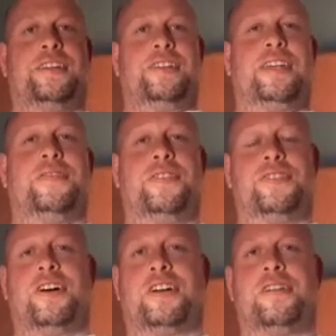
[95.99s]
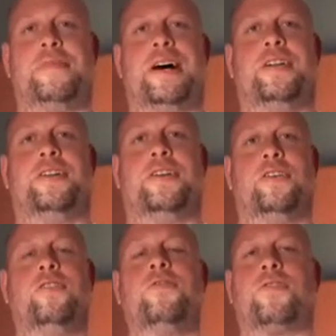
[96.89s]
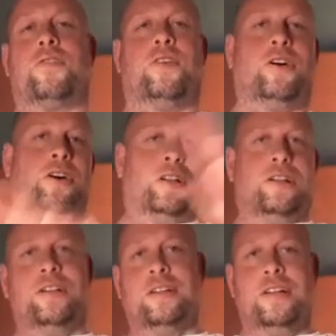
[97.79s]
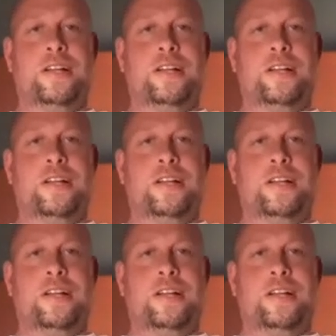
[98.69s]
if you're talking about overall,